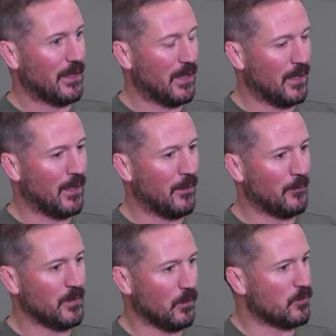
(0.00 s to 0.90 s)
um,
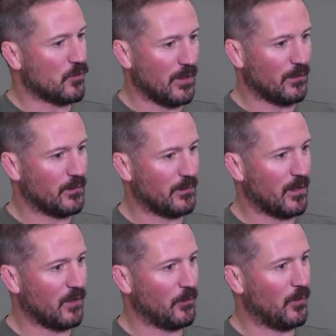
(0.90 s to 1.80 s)
you know, we trained as, as
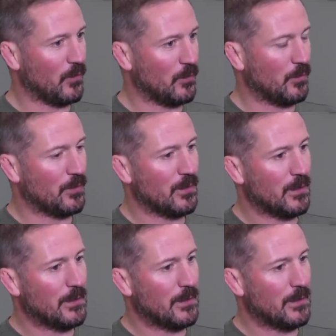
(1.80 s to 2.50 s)
hard as we could, but